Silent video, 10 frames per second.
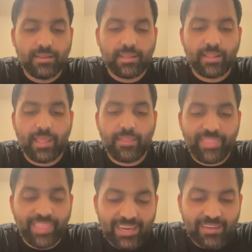and,
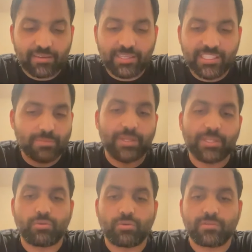and that is
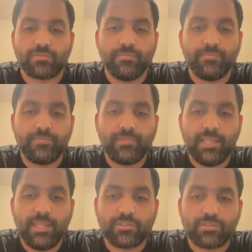space tourism
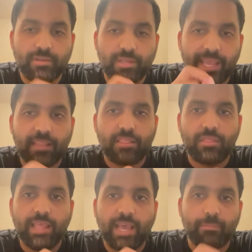is to take
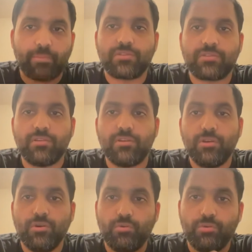that person
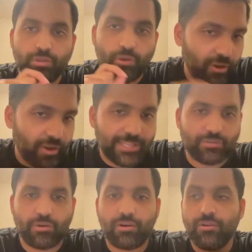who's not an
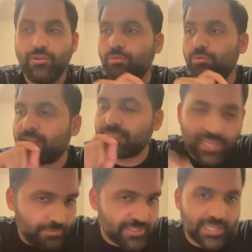astronaut who
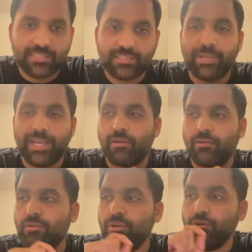doesn't have a science
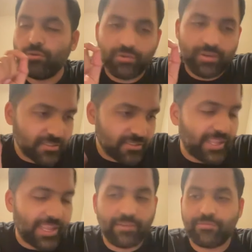background who doesn't
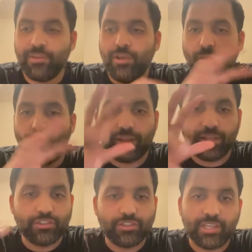have all
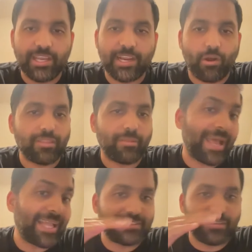the engineering and all the
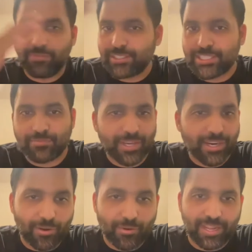maths and physics
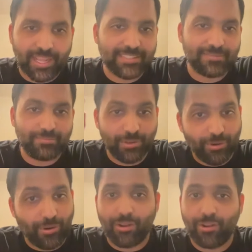figured out as you
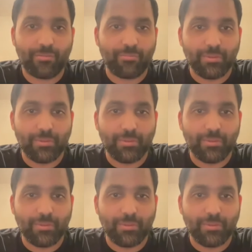know a lot, a lot of